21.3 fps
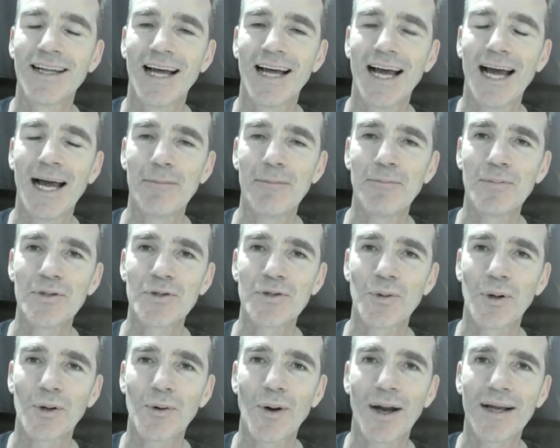which were
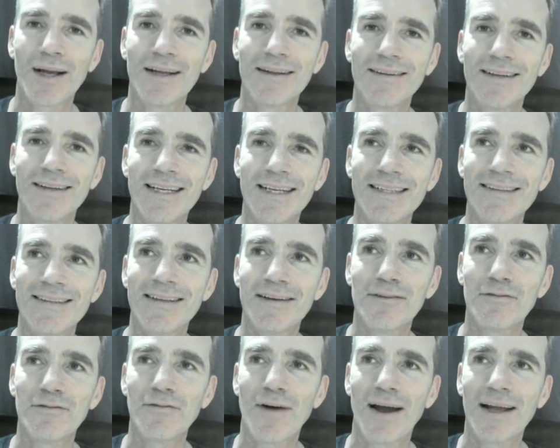quite easy to
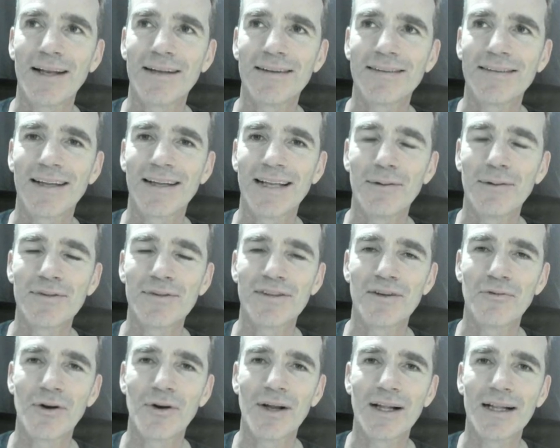find. So that was a
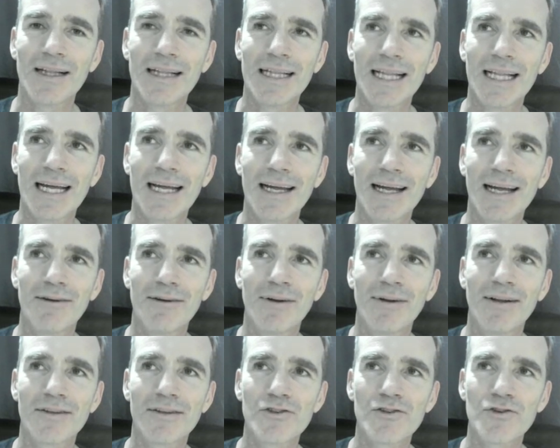real
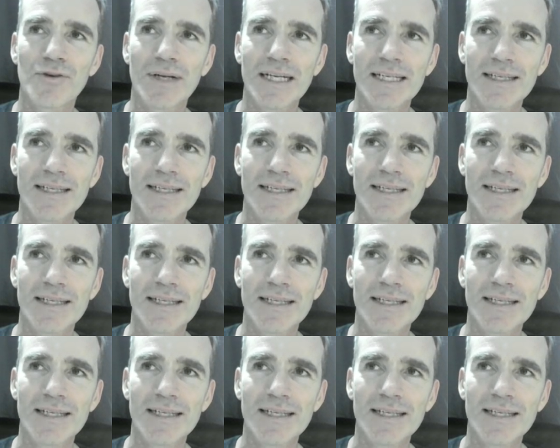treat.